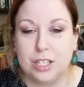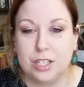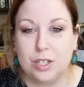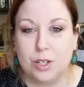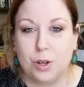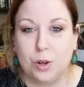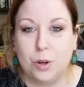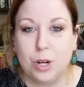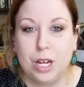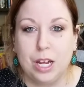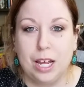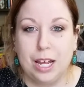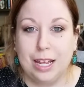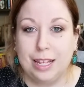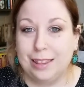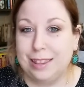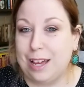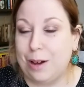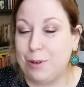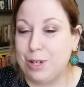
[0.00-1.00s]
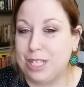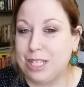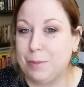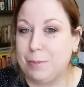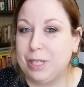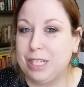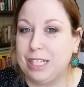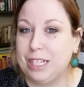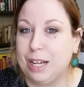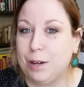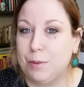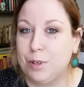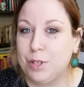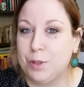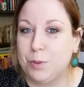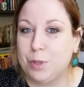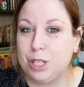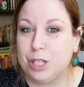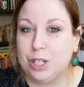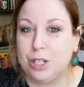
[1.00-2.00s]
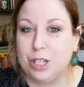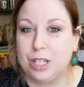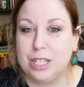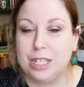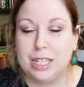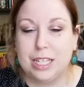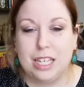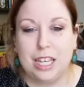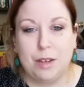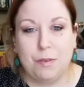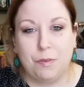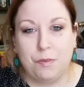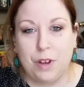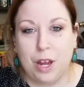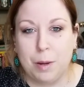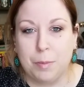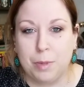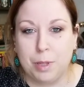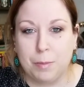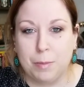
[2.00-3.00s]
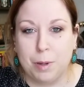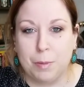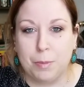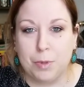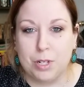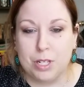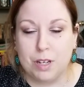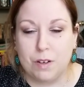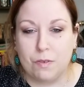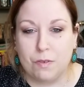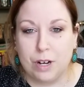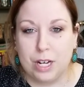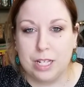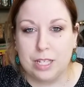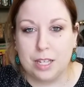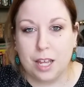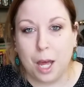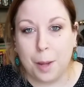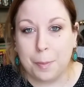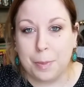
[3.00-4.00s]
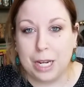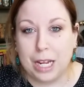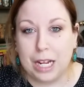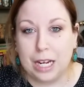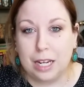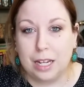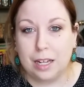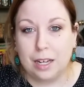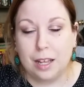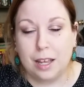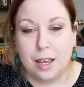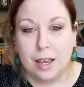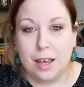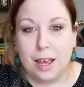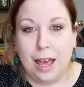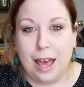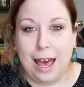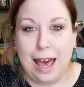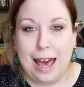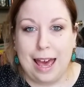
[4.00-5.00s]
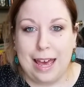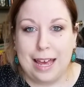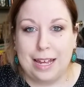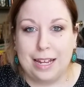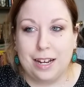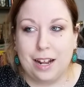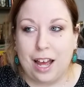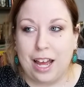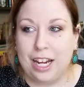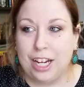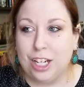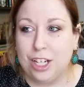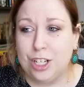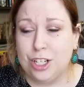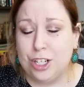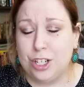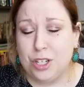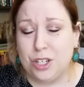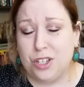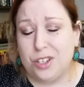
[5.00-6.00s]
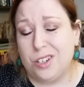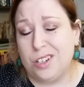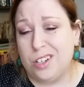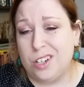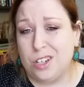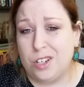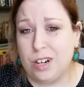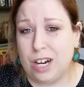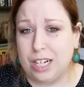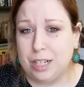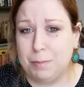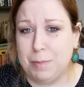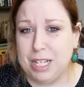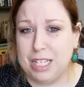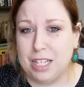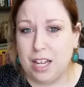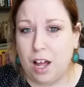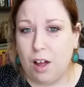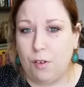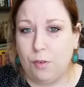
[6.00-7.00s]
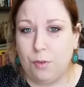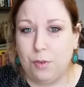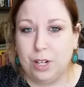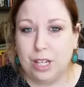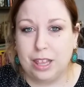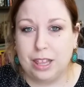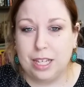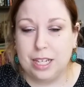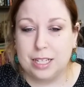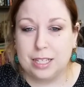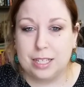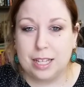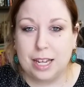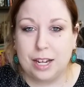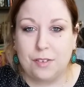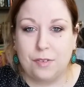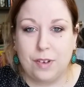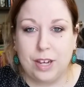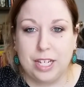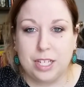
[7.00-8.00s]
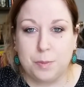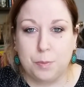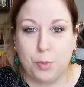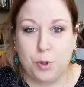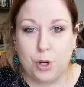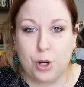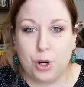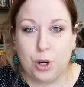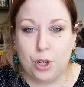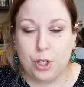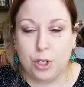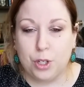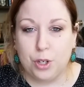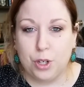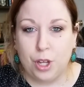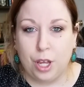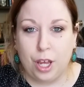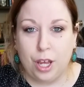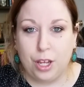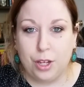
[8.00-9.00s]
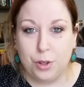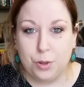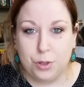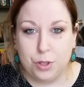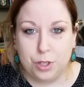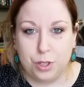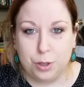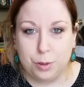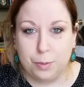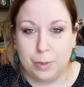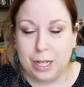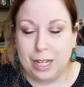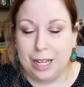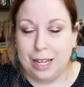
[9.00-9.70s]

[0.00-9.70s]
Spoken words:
So that was something that was really good to keep family members and friends updated. And I could just distract myself with things like Facebook or YouTube.